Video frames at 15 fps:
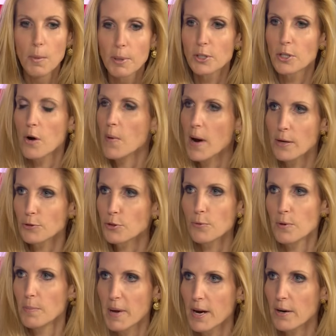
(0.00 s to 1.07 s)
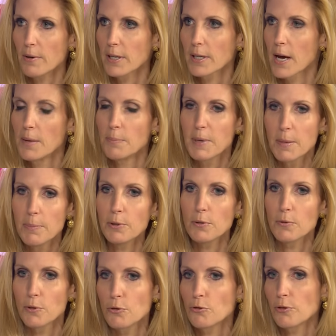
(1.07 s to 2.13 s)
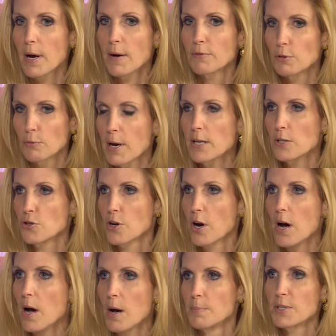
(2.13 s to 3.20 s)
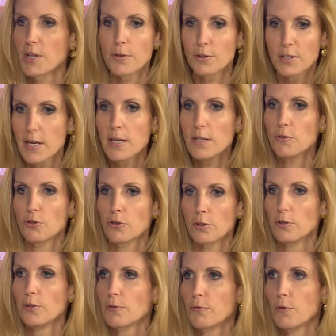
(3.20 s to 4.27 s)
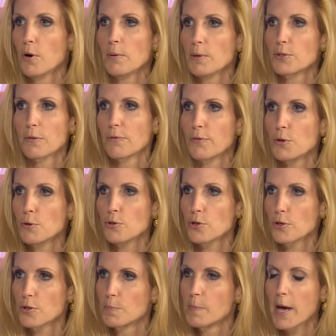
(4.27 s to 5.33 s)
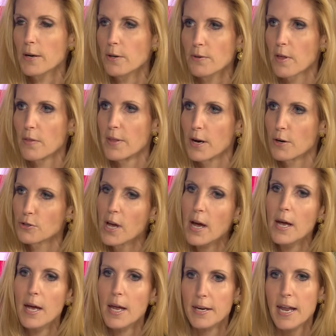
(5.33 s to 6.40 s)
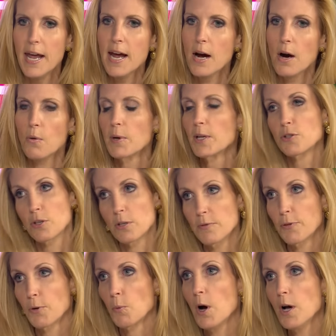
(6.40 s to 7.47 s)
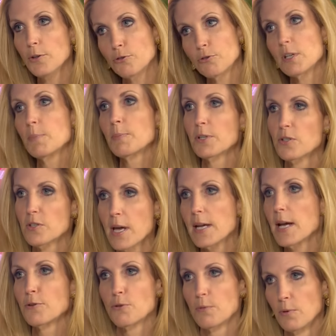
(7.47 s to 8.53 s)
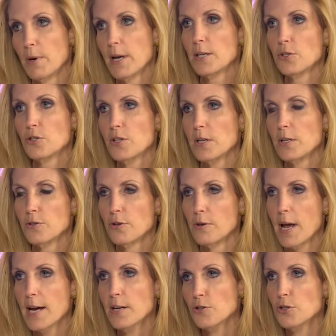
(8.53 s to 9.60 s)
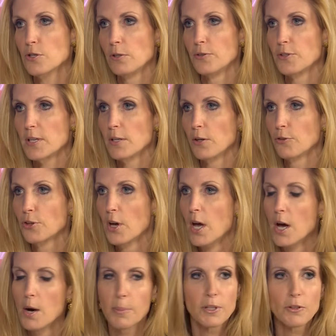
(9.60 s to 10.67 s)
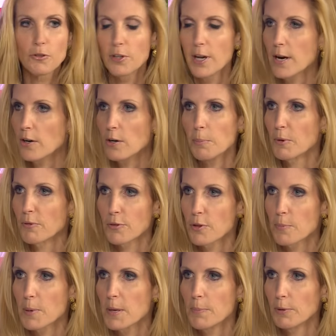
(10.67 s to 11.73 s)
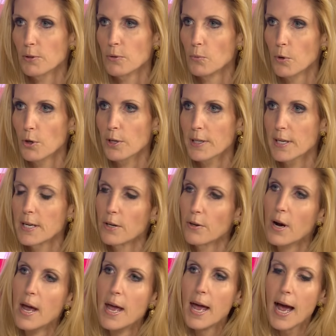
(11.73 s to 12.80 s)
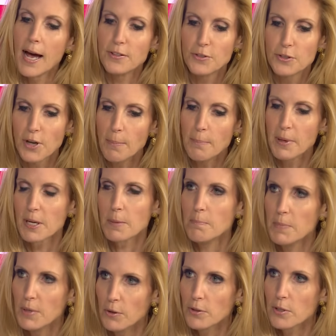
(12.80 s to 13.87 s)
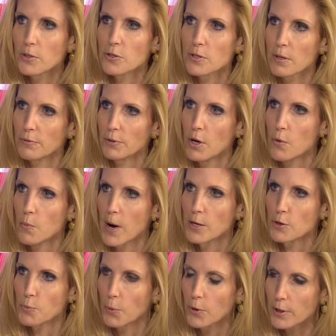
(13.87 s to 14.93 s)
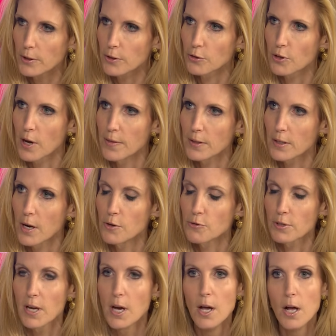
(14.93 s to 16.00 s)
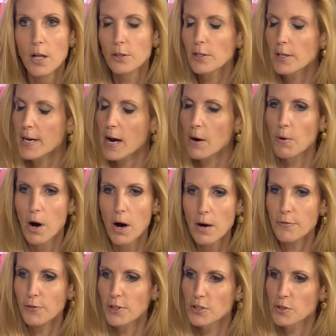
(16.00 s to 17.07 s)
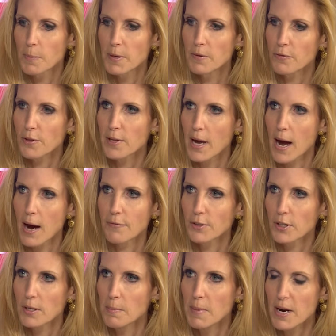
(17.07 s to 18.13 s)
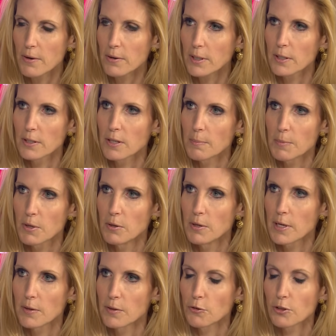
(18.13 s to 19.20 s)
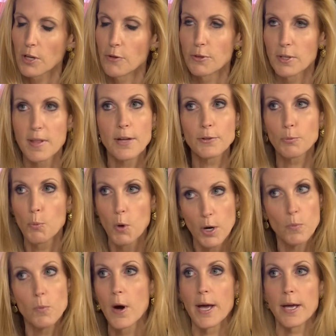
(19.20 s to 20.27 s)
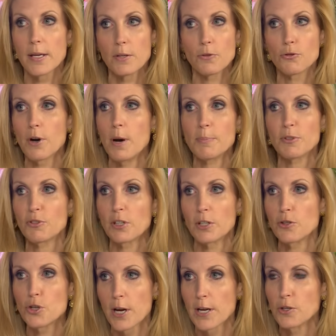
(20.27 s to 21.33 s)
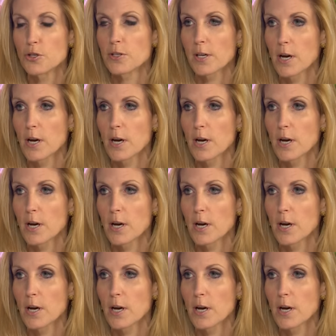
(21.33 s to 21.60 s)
but go out to America and people who used to have great jobs and their kids could look forward to futures better than theirs. Now it's good for Wall Street because they get to arrange the international deals, but it's terrible for the people who work here and dumping millions of low wage workers on the country. Look at how awful it's been for the African American community in this country. That's one way Trump okay. is going to change You've